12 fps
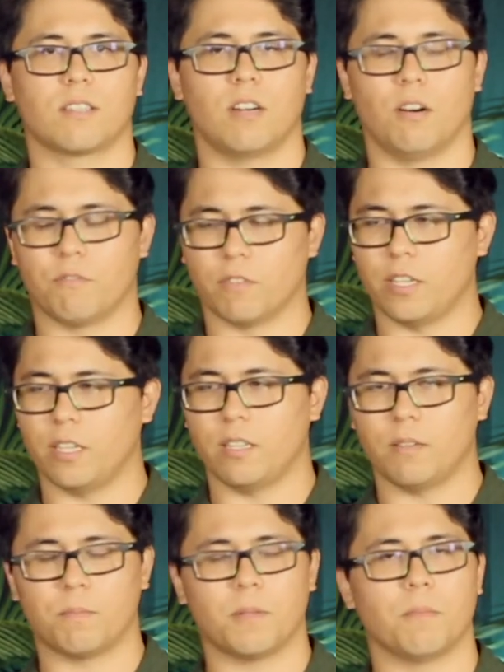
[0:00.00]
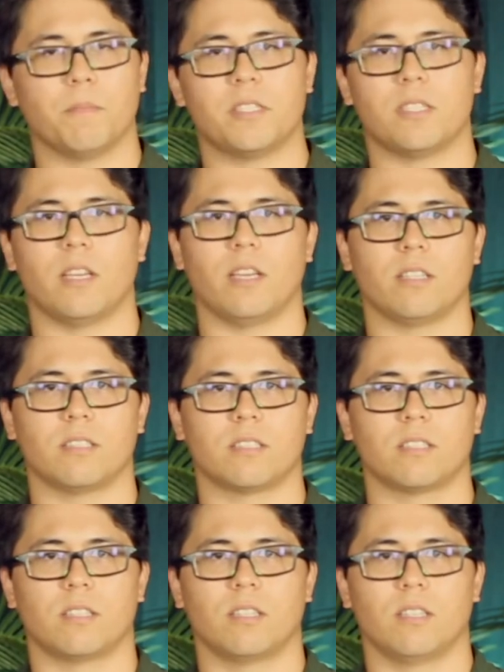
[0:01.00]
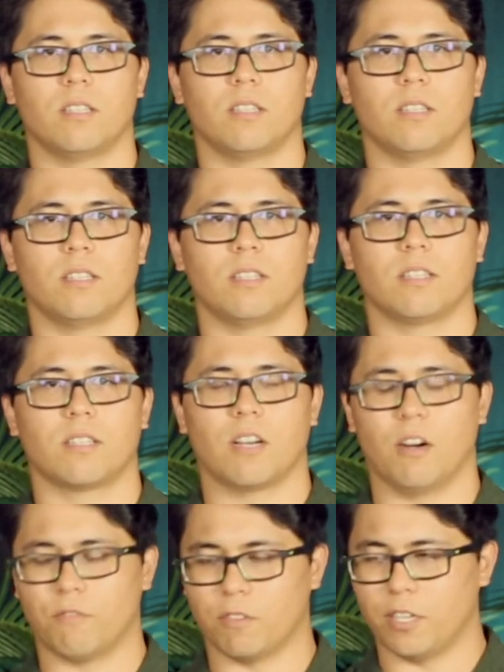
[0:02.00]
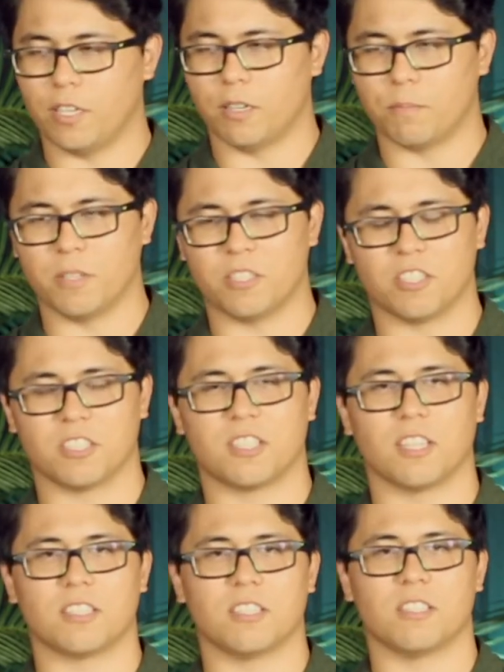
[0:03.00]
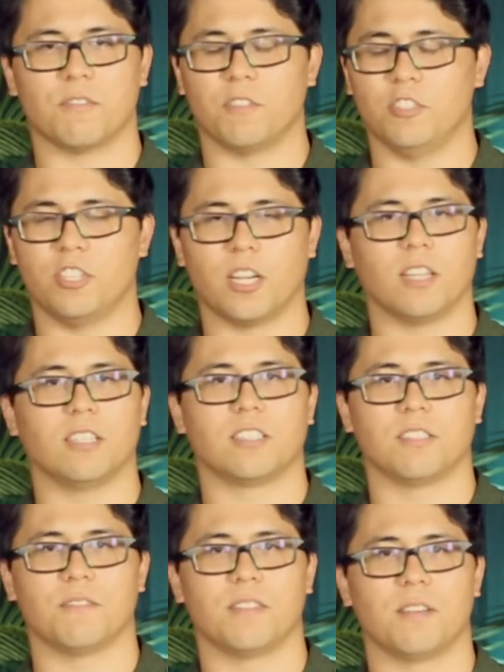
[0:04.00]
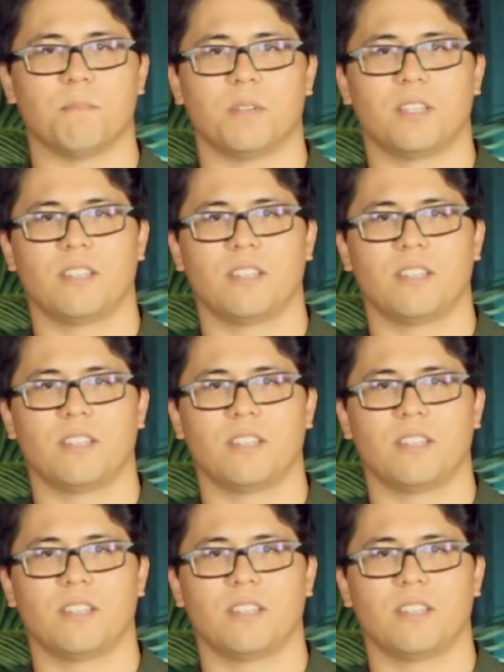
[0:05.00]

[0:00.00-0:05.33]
covering up their mistakes, covering up their successes if you're jealous of them,